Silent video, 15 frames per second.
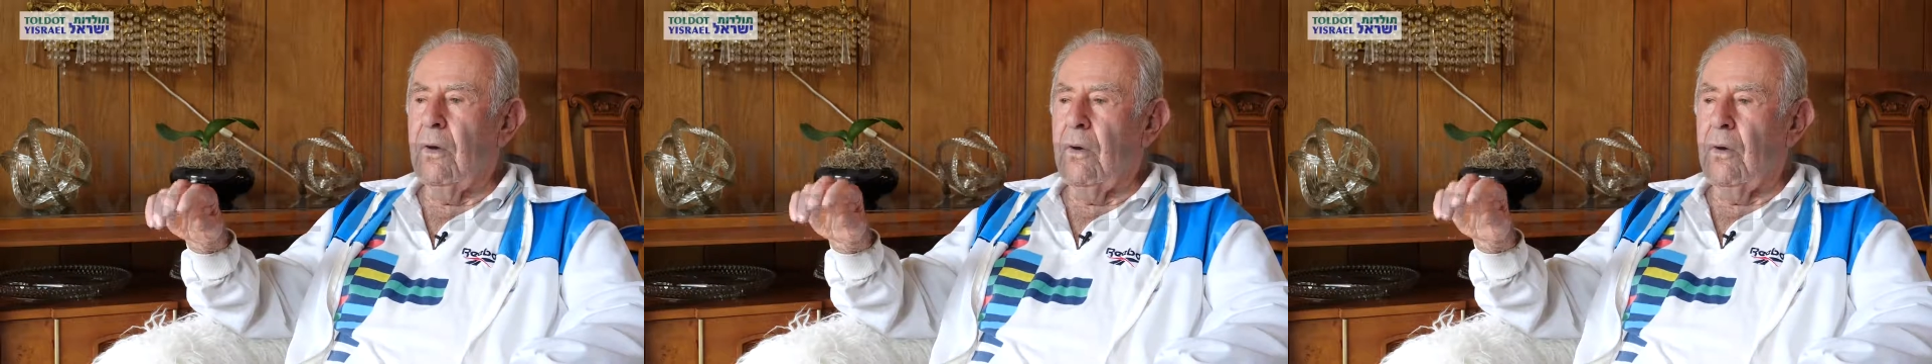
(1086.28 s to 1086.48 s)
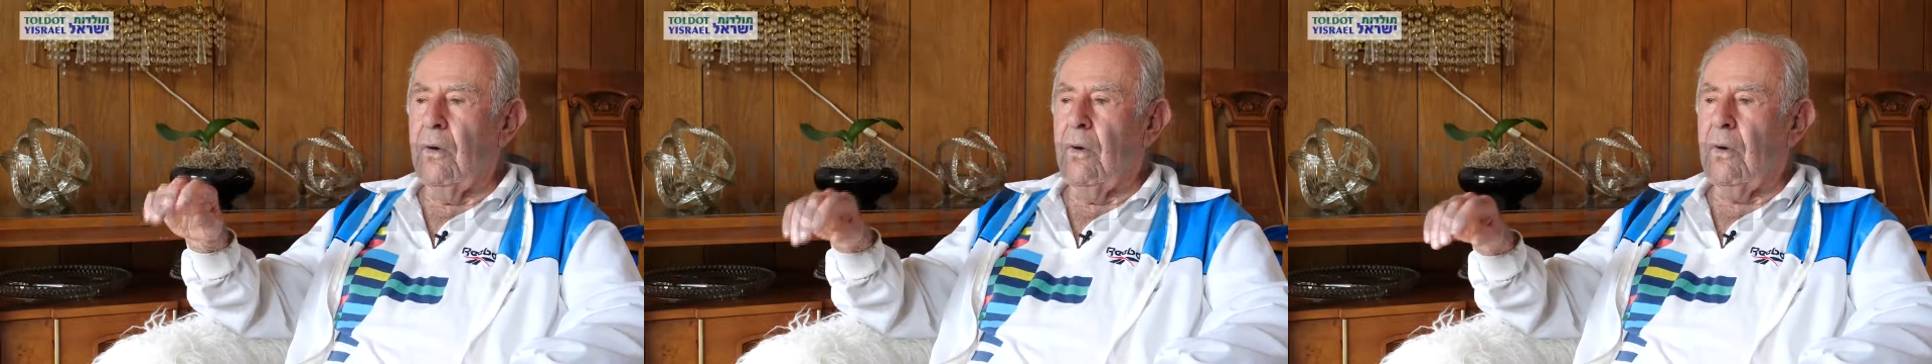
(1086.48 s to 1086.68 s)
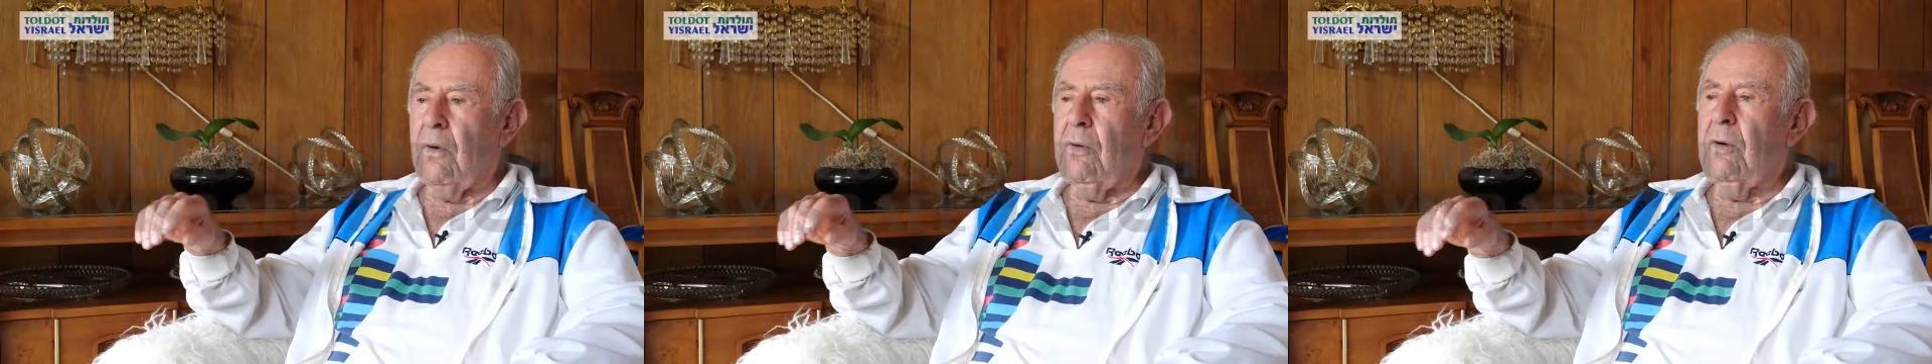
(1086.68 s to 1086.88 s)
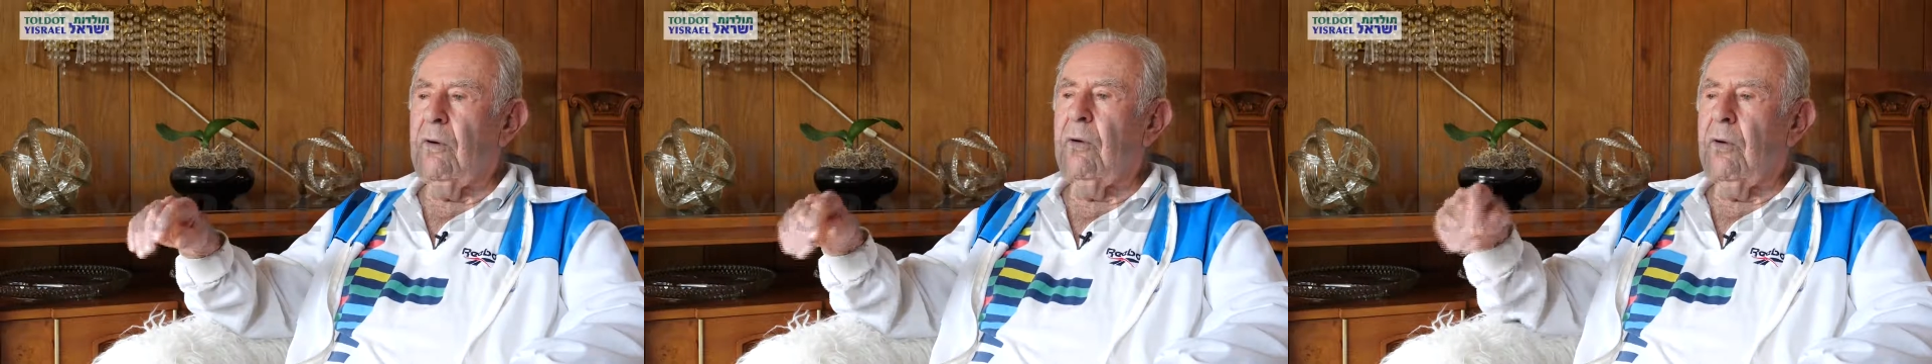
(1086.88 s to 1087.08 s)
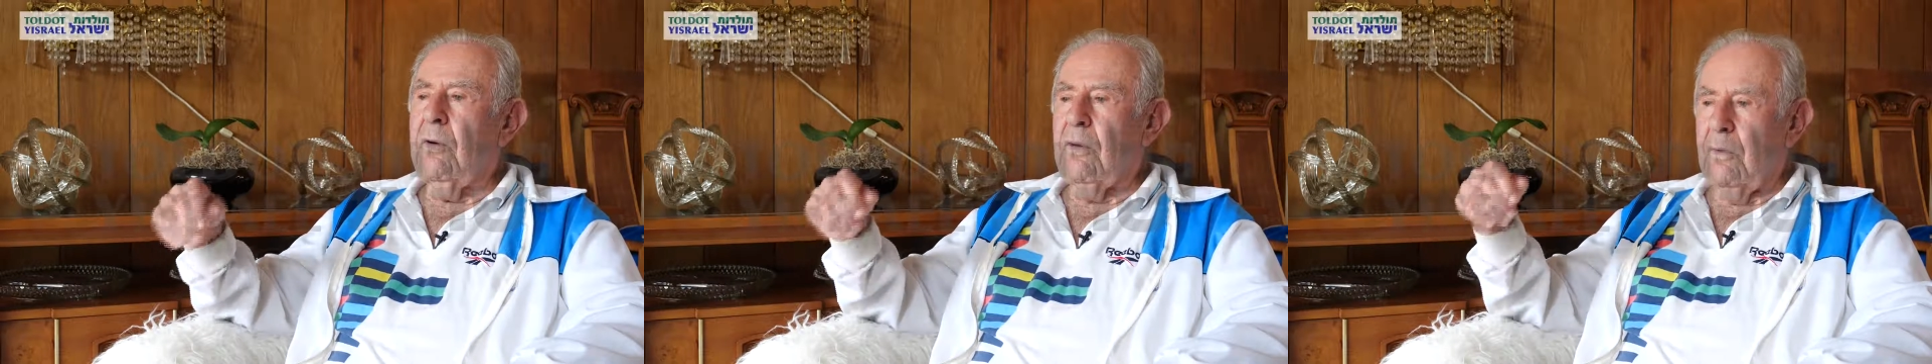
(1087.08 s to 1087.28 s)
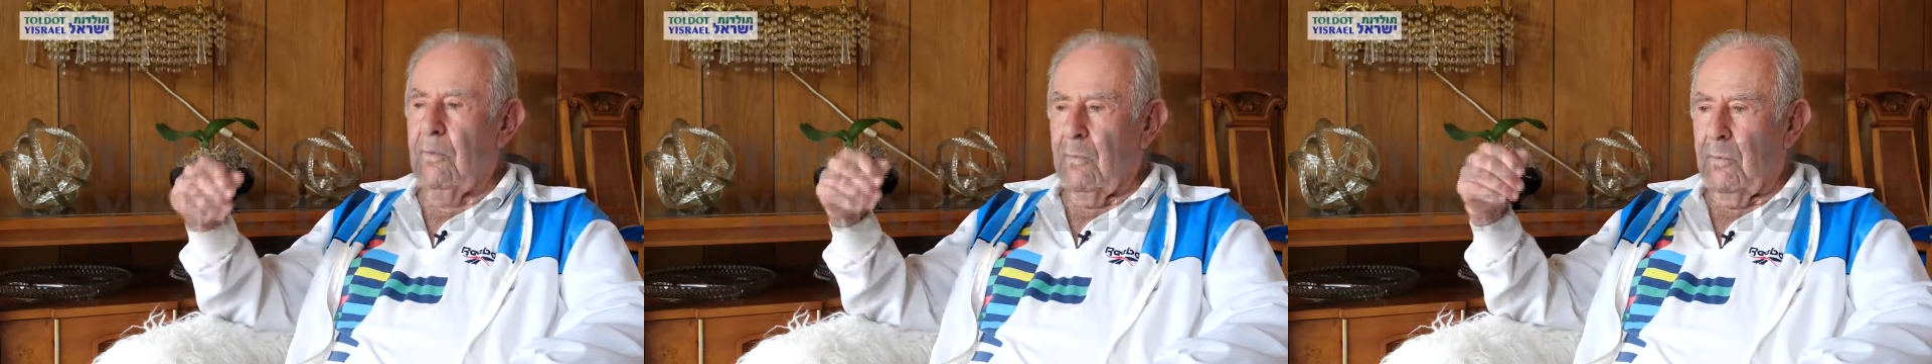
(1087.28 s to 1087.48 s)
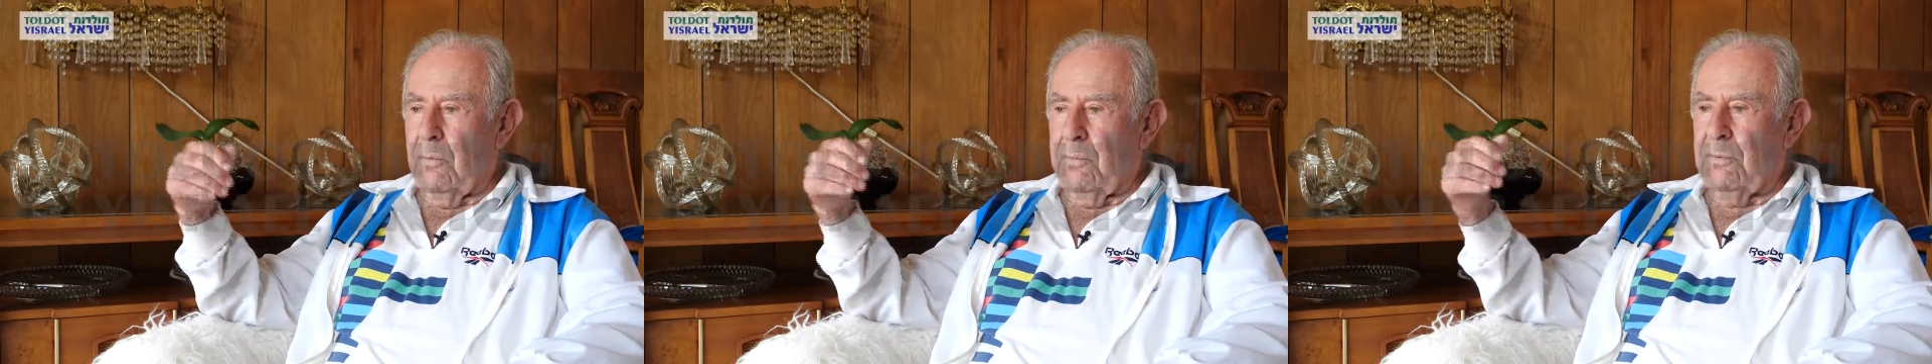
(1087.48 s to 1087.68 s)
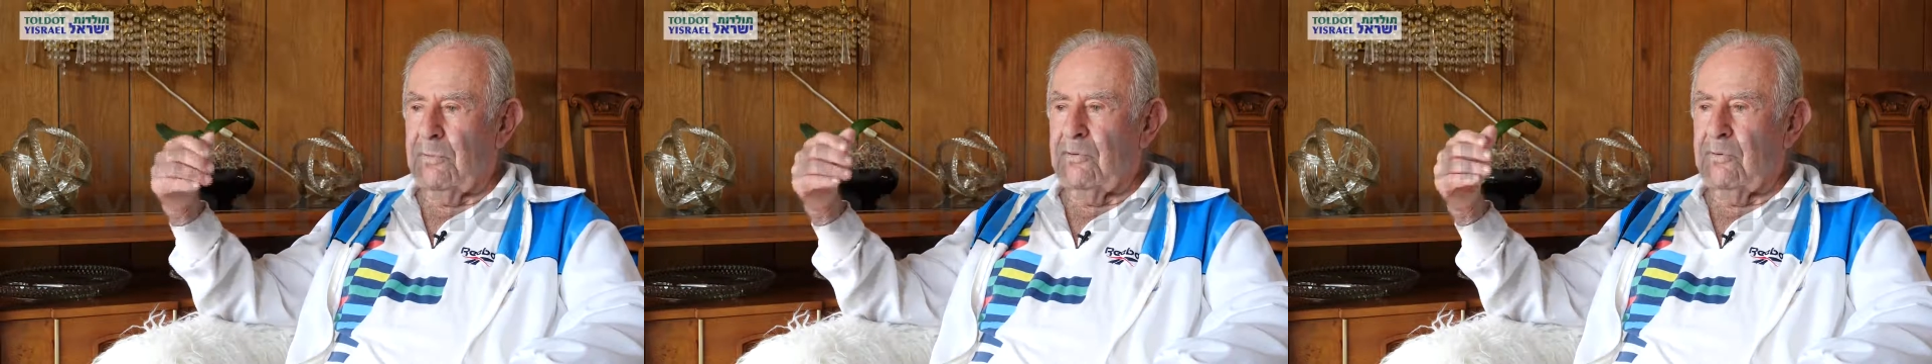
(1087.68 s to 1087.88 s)
or we'll
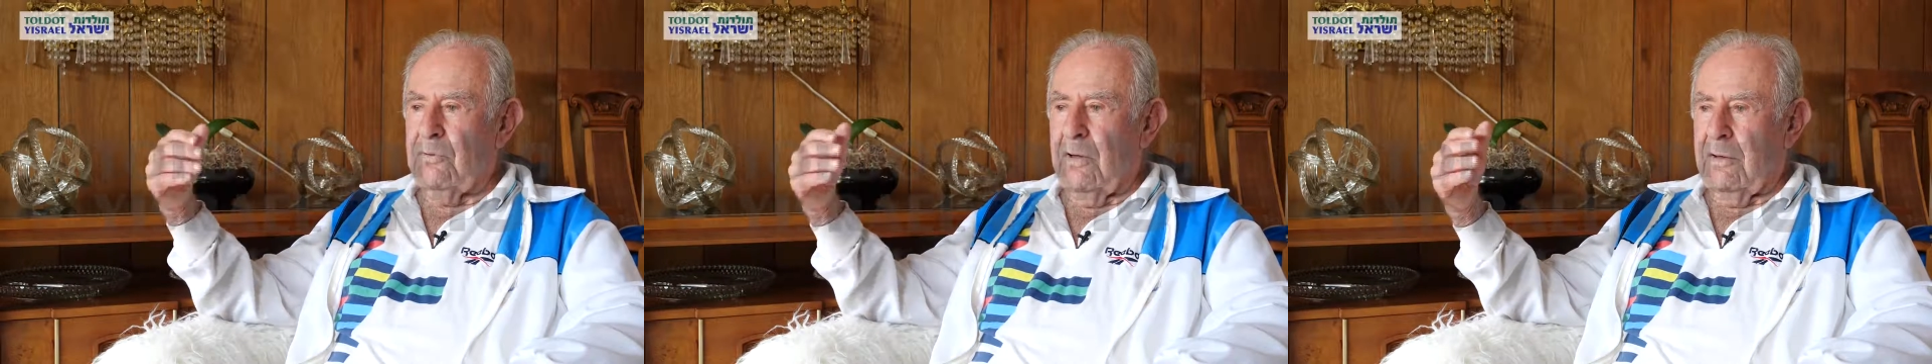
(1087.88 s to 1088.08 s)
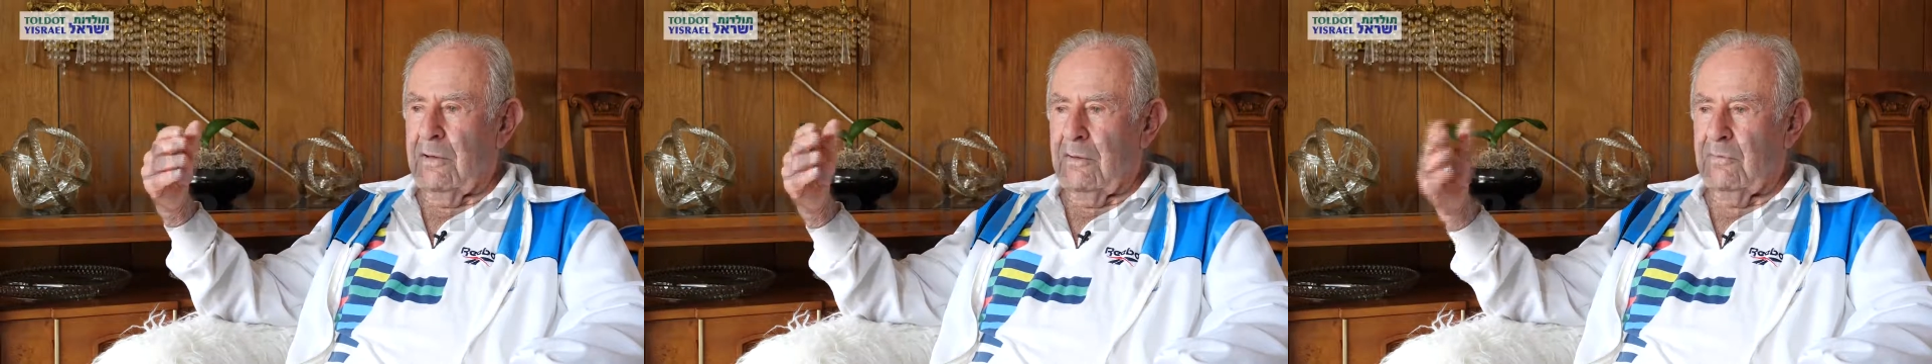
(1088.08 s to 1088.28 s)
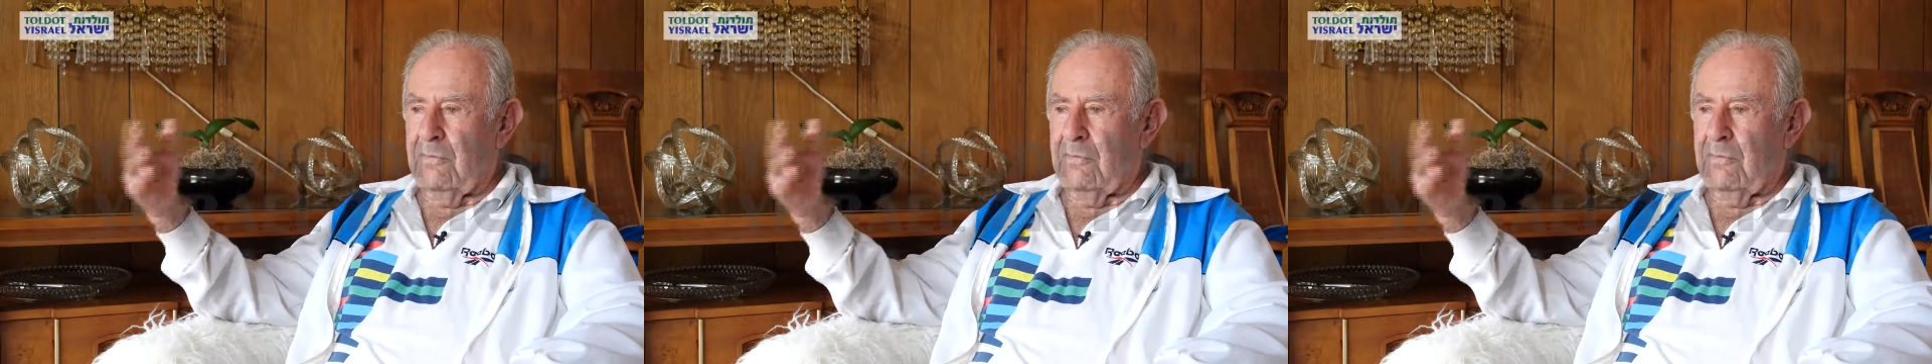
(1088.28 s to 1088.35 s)
put you on a